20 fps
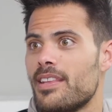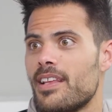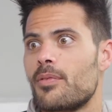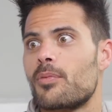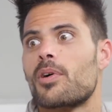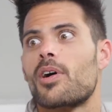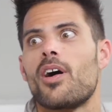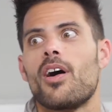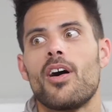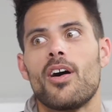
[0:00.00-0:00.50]
that
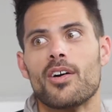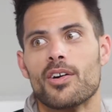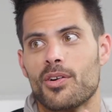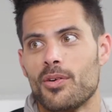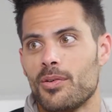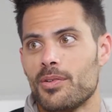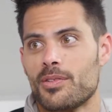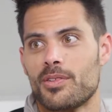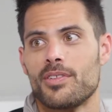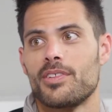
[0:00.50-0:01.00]
we're all
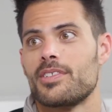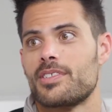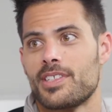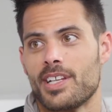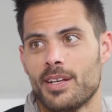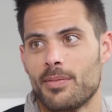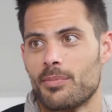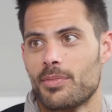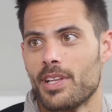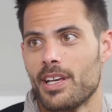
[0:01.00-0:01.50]
going through the
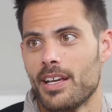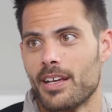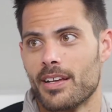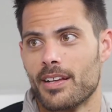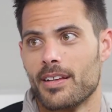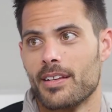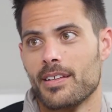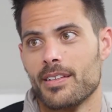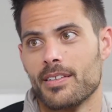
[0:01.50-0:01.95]
same thing.